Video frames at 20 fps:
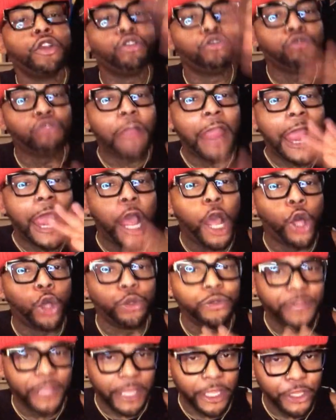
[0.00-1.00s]

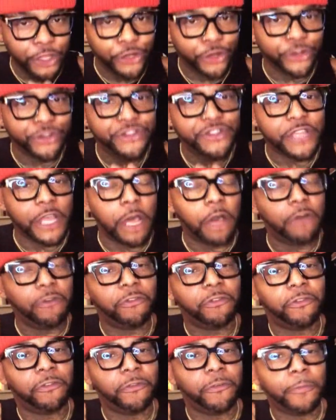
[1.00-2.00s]
Grounding
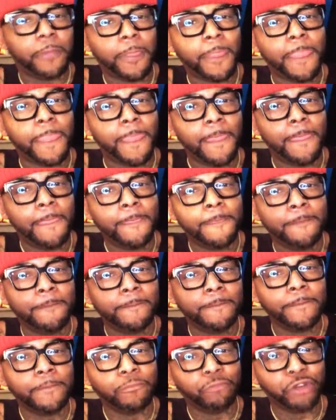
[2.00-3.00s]
yourself.
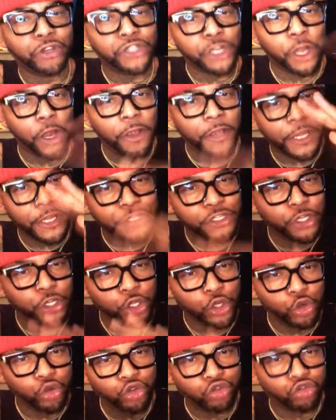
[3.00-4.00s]
Returning
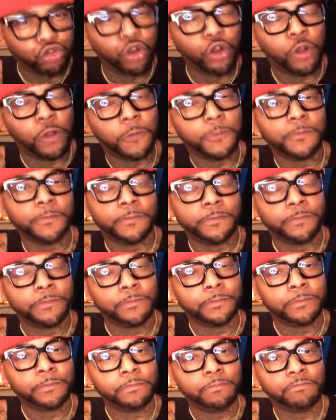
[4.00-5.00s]
to neutral,
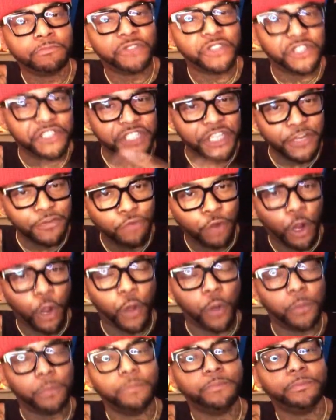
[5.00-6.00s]
to
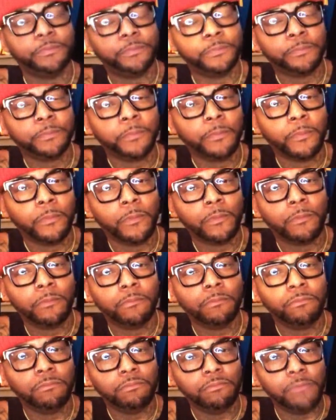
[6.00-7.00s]
zero.
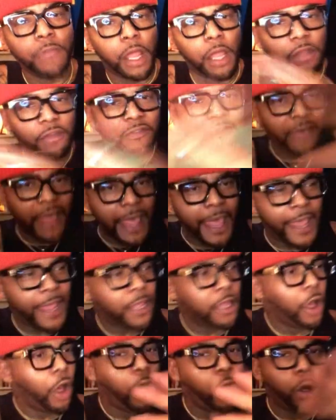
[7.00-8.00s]

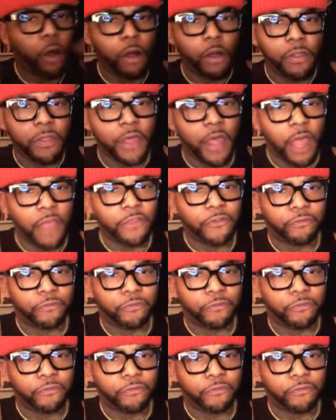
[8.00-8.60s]
Nullifying all the other